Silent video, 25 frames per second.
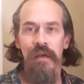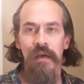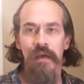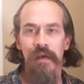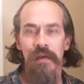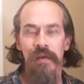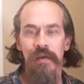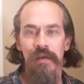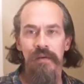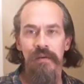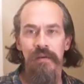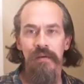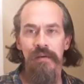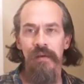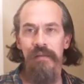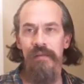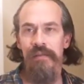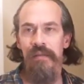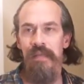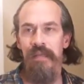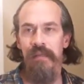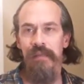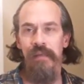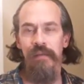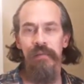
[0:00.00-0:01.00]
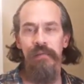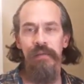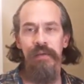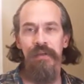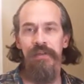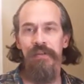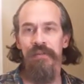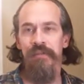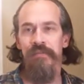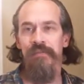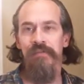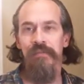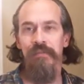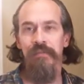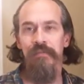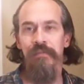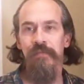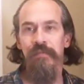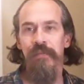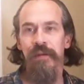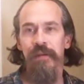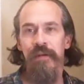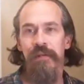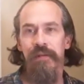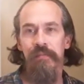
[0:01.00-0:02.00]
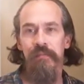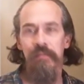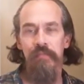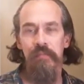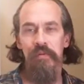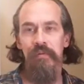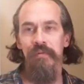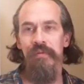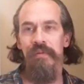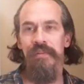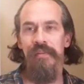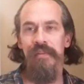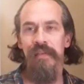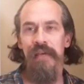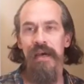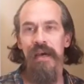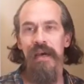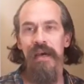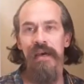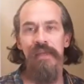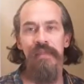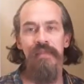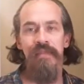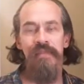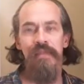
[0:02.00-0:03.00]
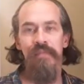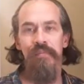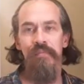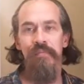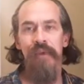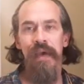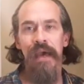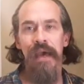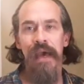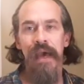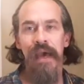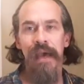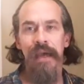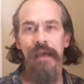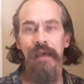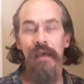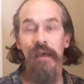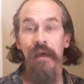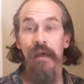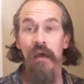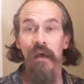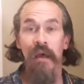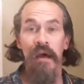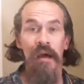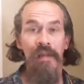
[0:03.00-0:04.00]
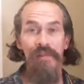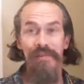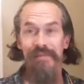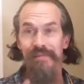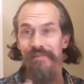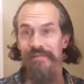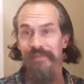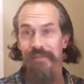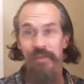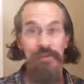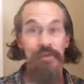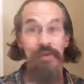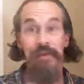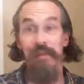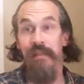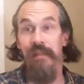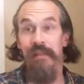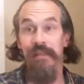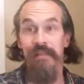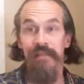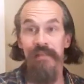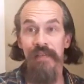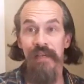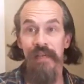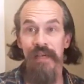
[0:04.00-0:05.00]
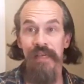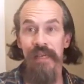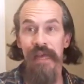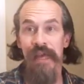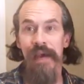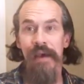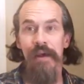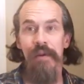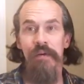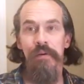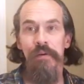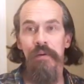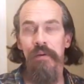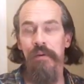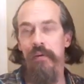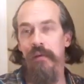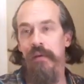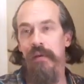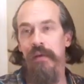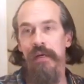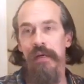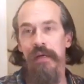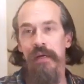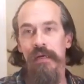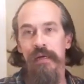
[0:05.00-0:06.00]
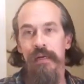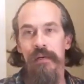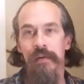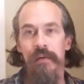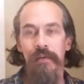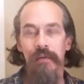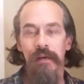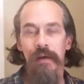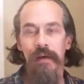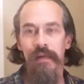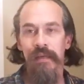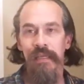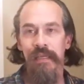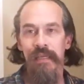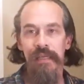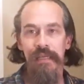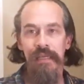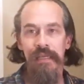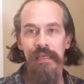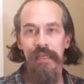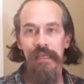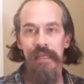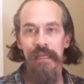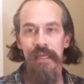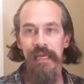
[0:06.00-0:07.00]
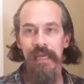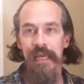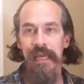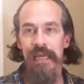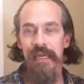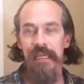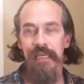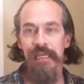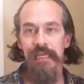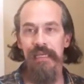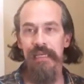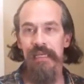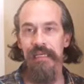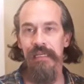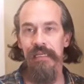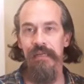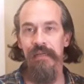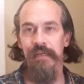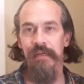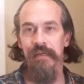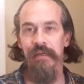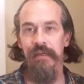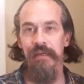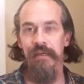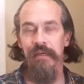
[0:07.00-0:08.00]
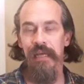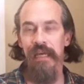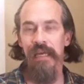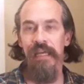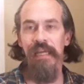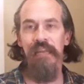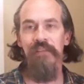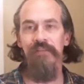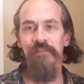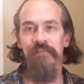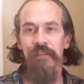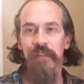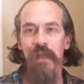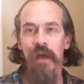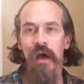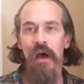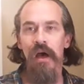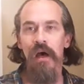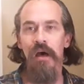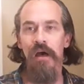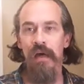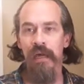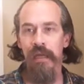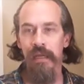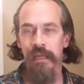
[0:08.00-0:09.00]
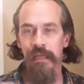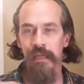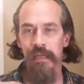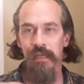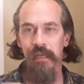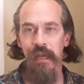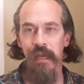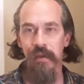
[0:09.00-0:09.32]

I'll take a picture from front, both sides, the back. I'll turn it inside out. I'll get any flaw on it.